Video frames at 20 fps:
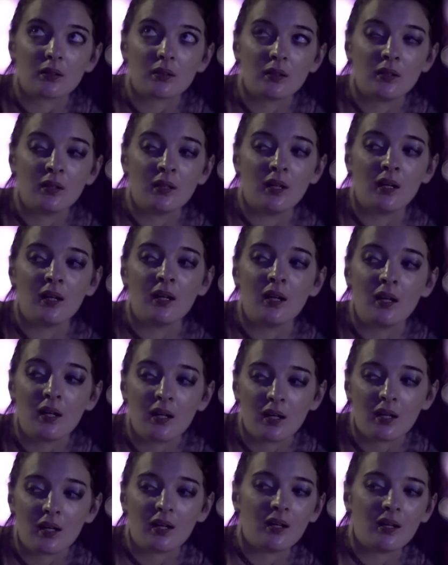So, he
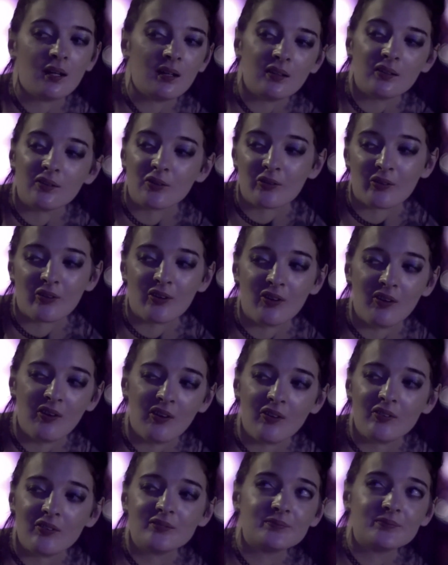tries to impress her by
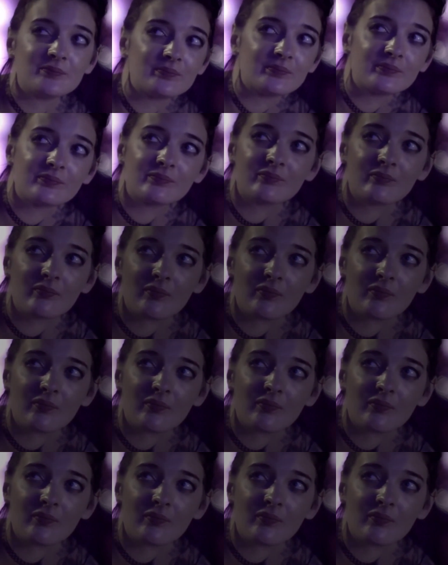saying he has